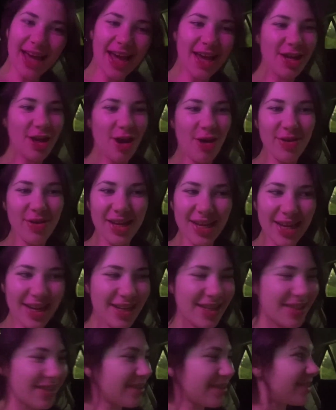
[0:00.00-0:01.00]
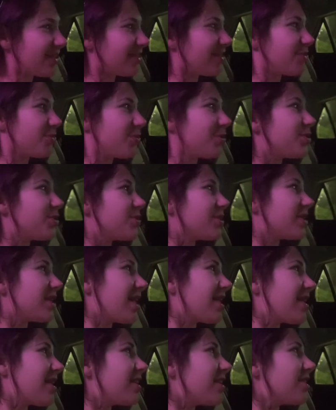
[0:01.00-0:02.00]
Would you
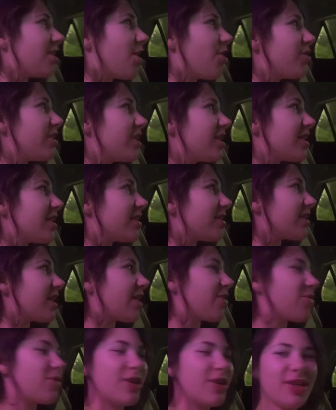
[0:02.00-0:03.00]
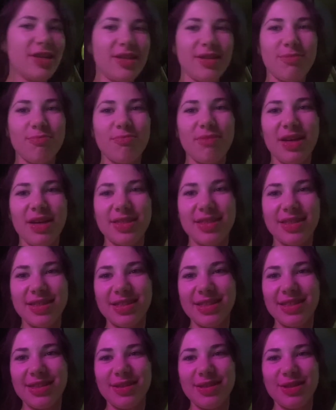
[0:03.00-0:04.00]
say chaotic? Yeah, right.
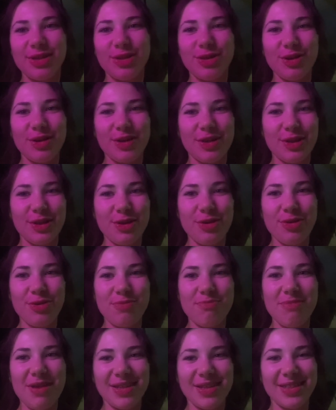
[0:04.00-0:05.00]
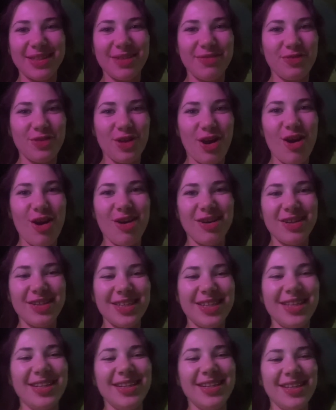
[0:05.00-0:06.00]
Messy, cute, messy vlog.
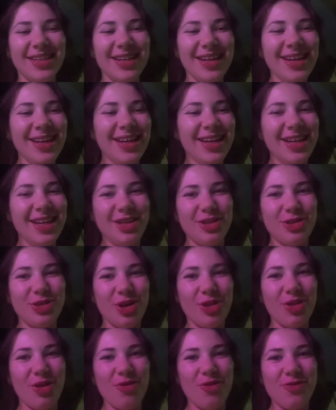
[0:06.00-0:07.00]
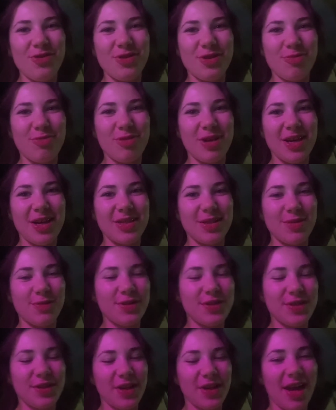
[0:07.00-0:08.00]
It's all over the place. I'm
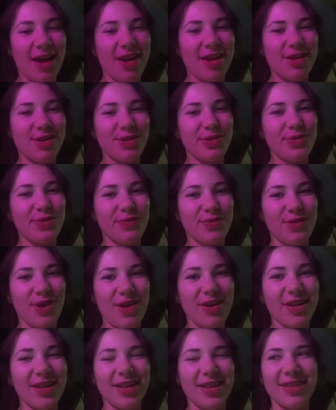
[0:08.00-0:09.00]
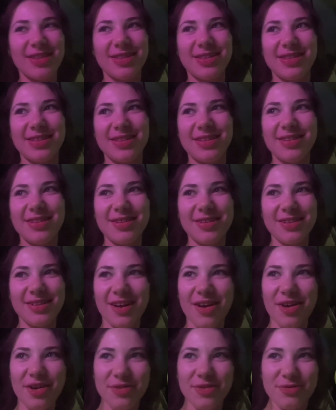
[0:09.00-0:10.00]
still getting into vlogging. It's a
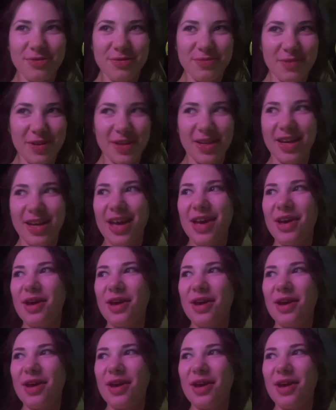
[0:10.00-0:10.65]
little hard for me.